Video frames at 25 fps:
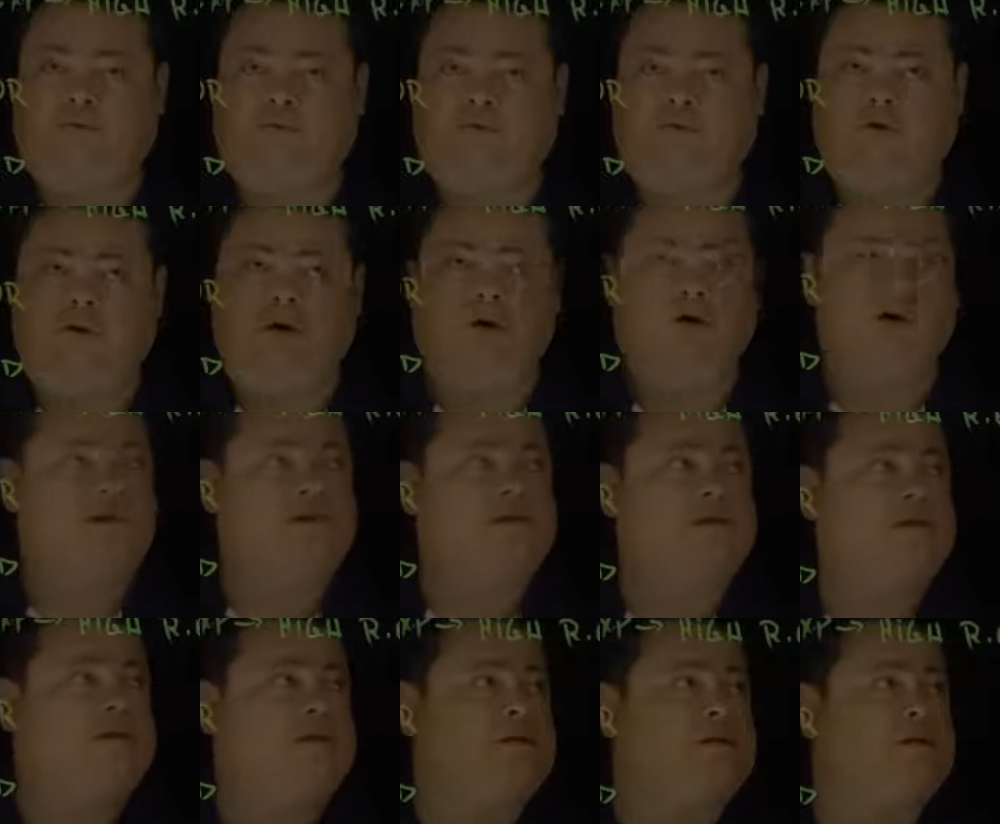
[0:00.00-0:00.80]
Okay,
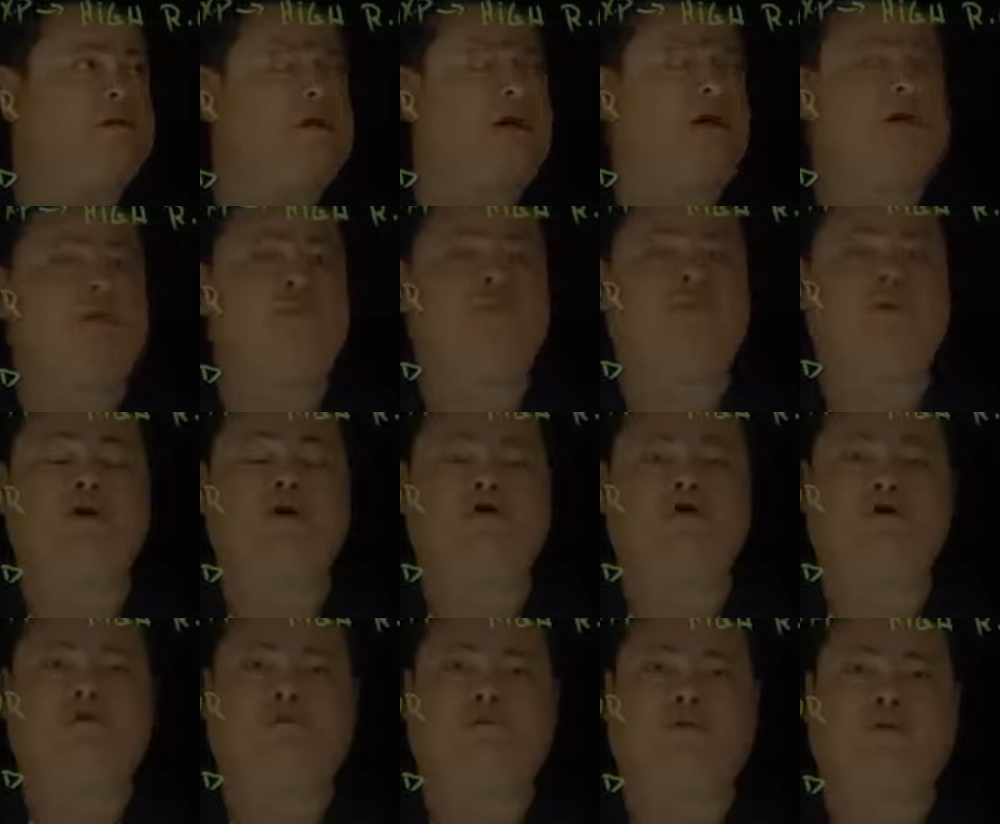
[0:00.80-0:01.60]
this is a slide, a
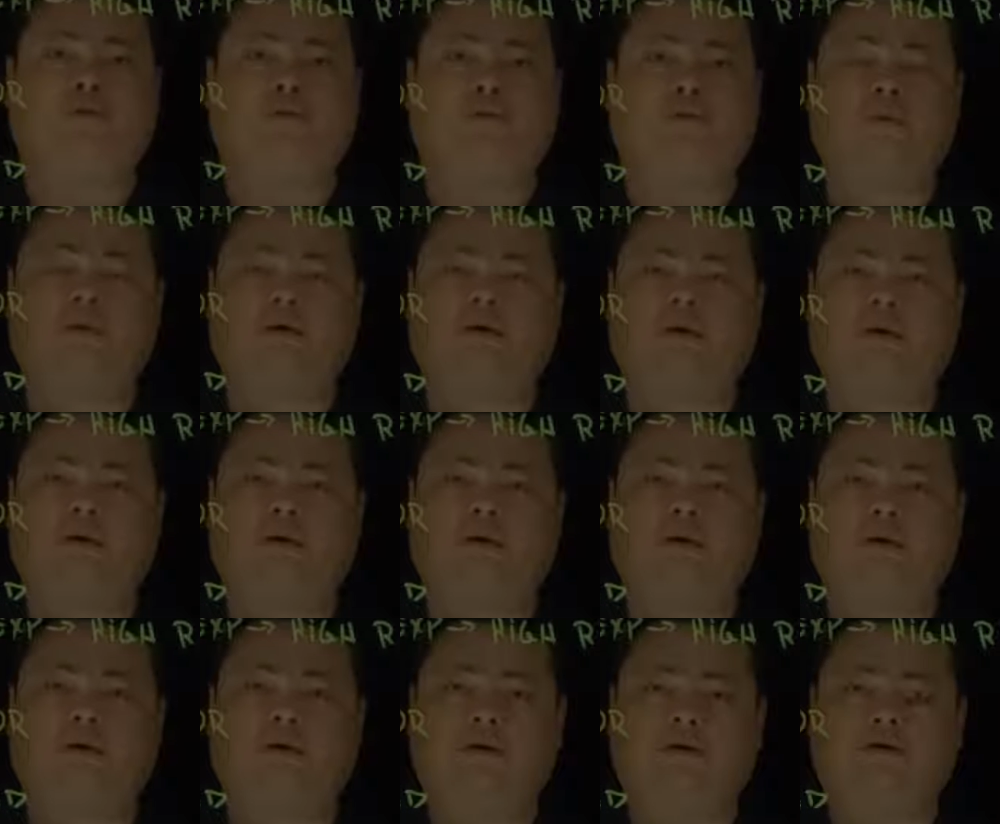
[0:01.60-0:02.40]
picture from
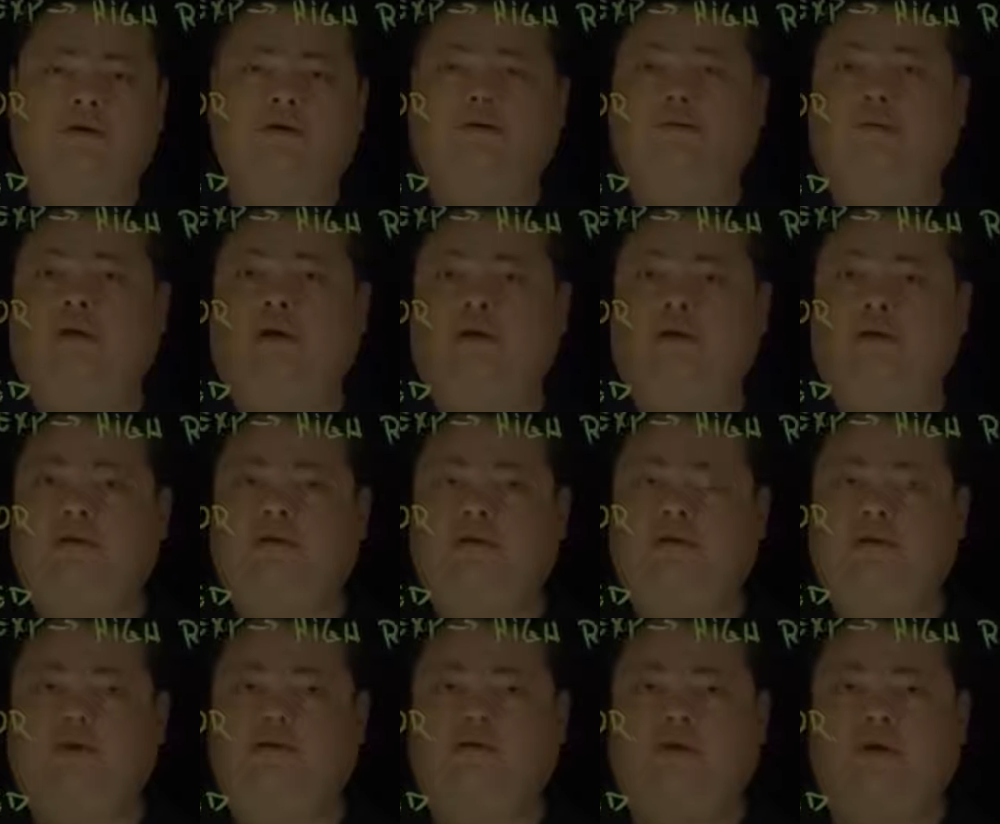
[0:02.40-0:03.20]
Tim
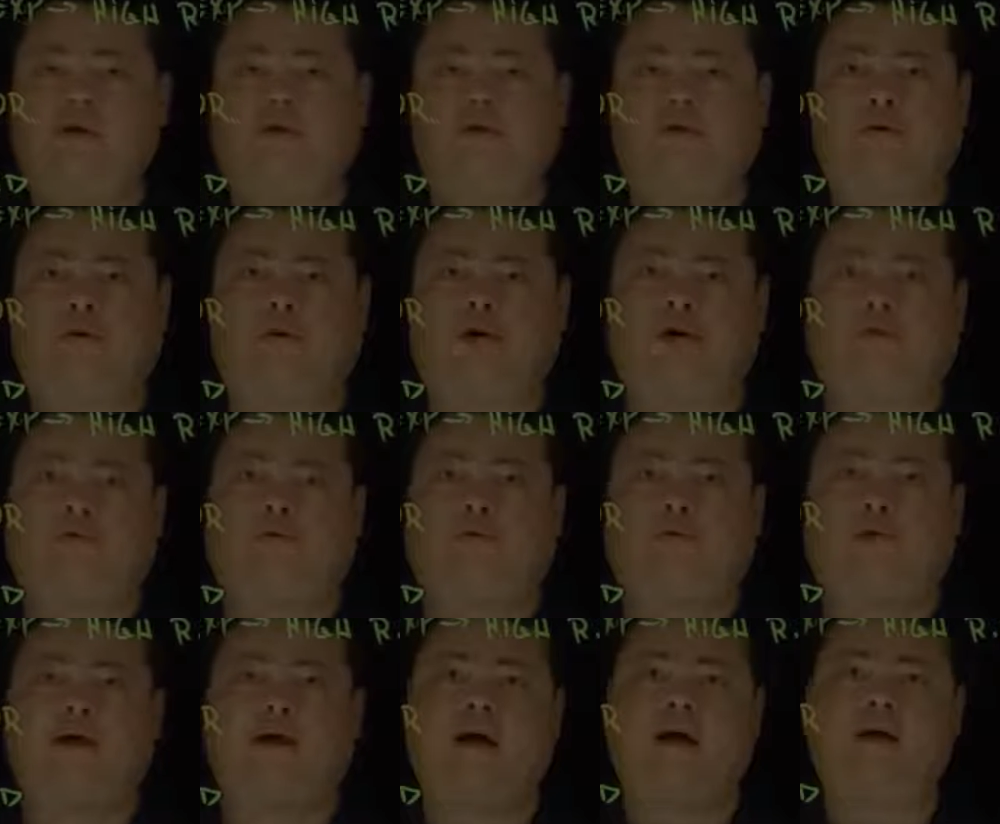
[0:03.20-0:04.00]
Lund, who I got
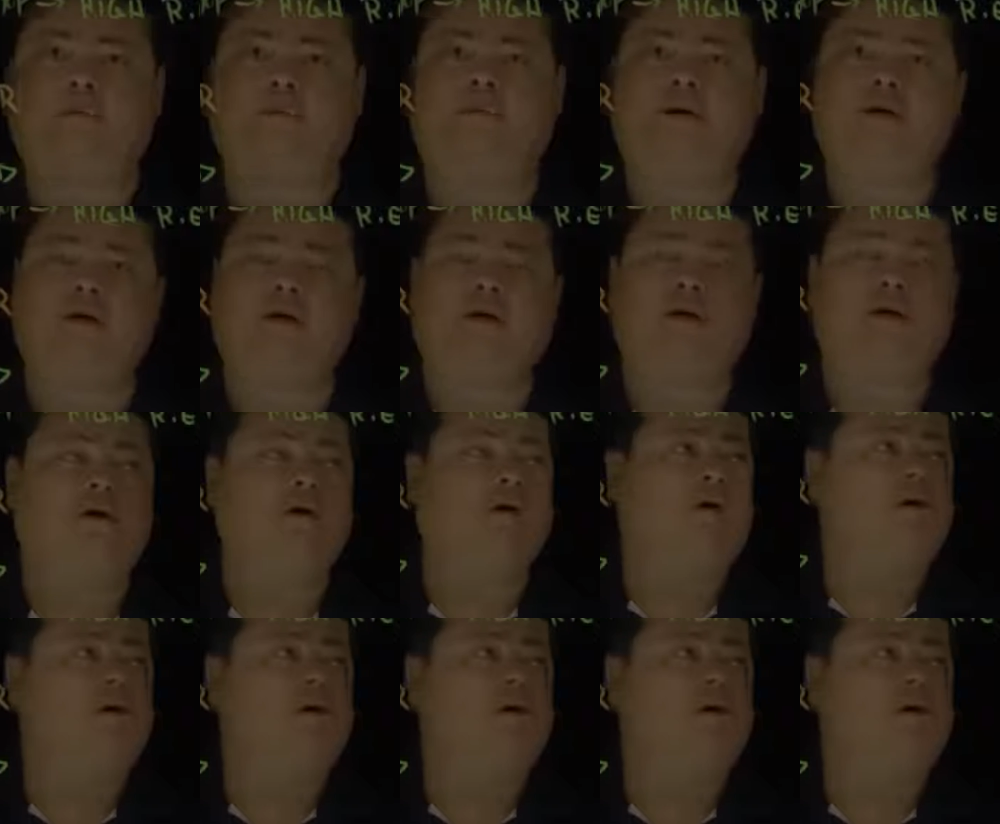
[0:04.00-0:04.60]
from my AB